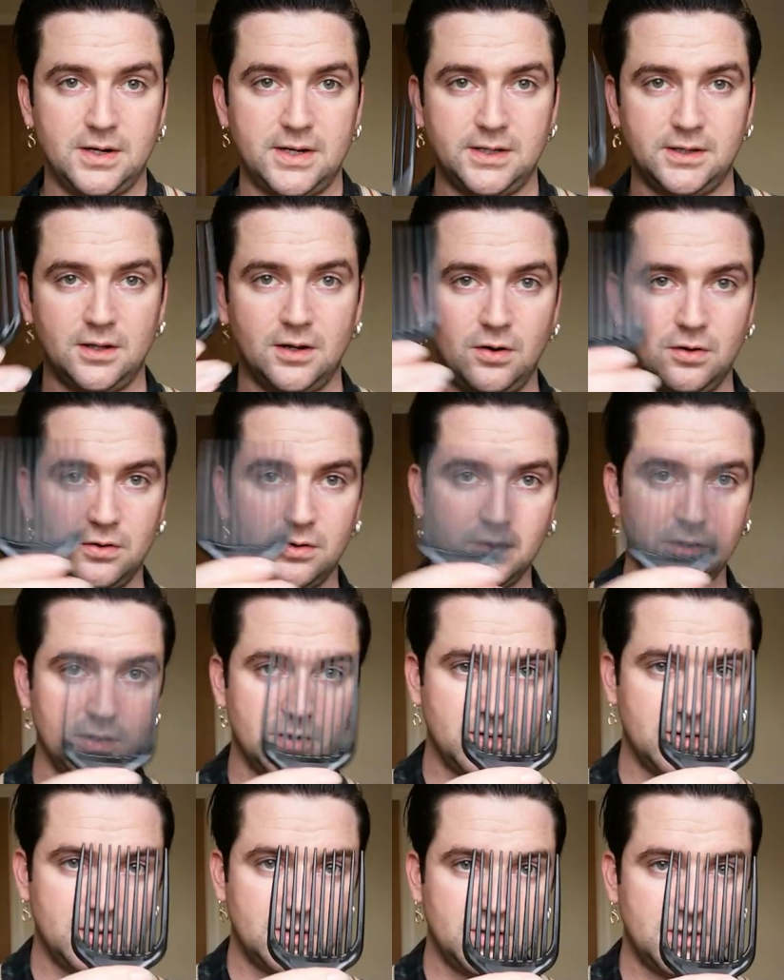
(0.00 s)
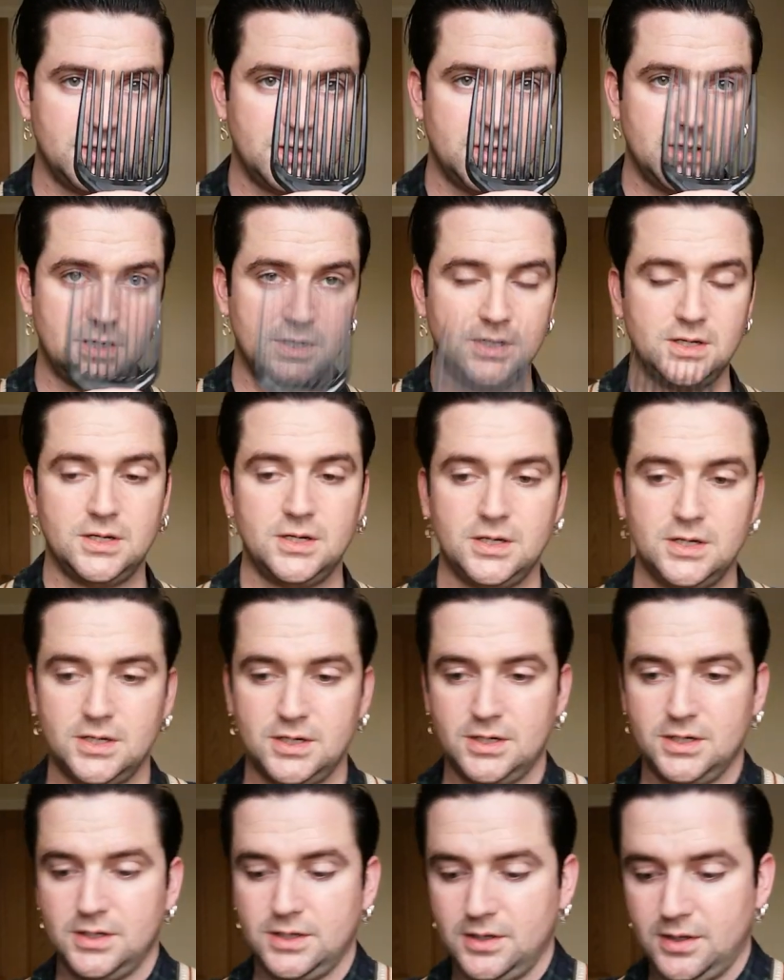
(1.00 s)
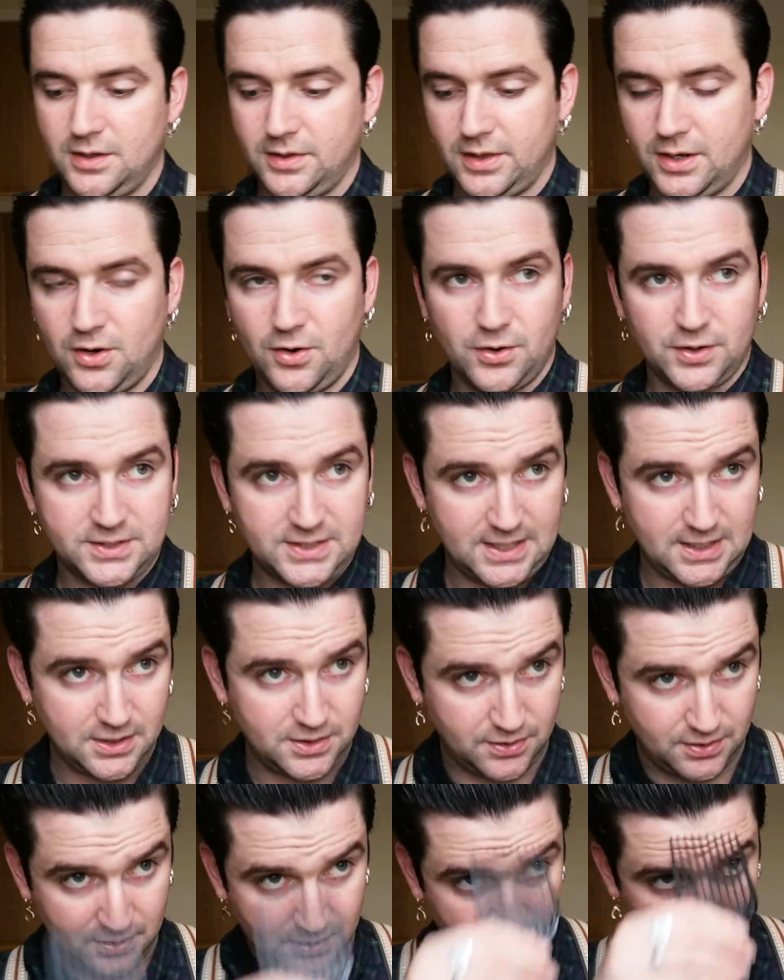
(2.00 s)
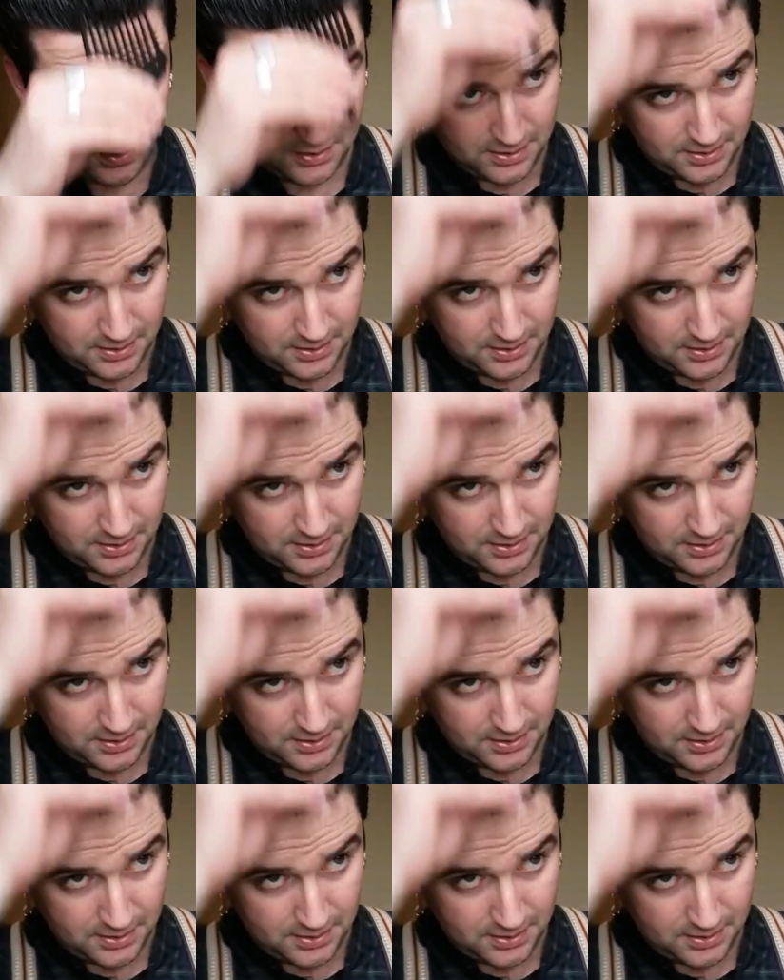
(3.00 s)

I need the long, the long teeth.